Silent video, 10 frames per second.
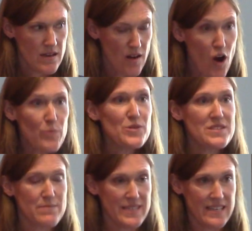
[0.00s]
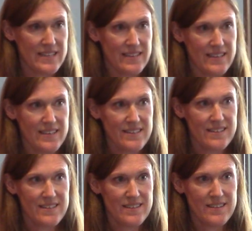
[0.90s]
Almost immediately,
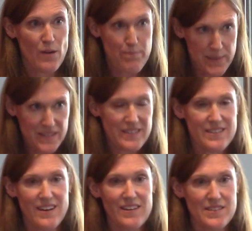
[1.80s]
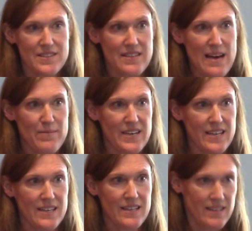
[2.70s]
$1 billion of that
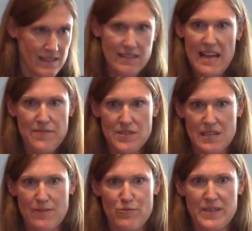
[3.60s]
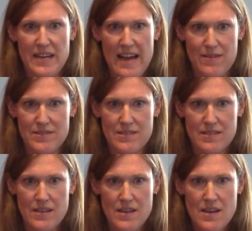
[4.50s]
money left the government accounts.
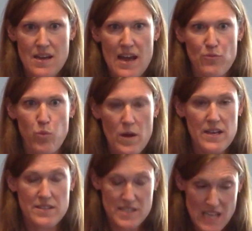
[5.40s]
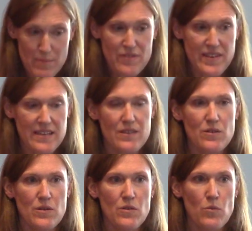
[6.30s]
And some of it
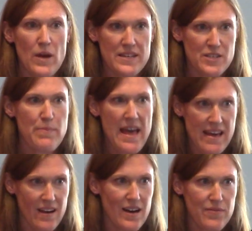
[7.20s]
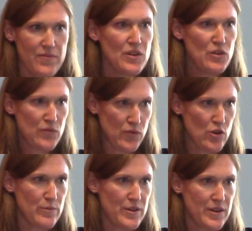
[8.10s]
went to pay off
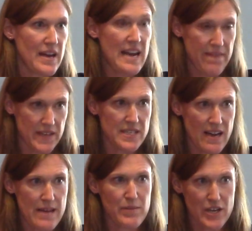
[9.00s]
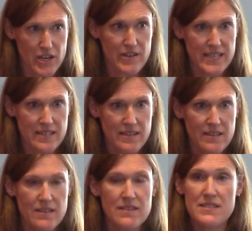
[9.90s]
former and at the time current
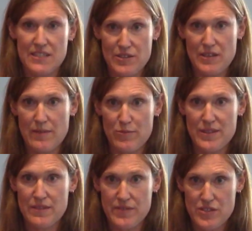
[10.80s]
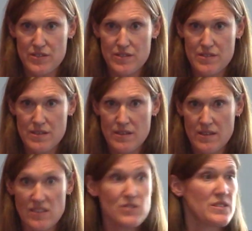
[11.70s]
senior government officials,
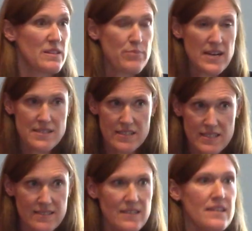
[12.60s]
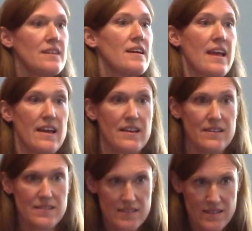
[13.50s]
including the president
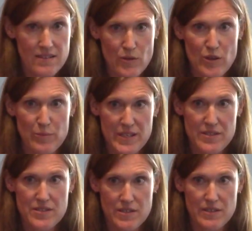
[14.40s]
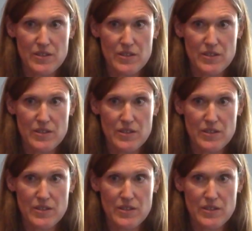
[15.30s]
and the oil minister,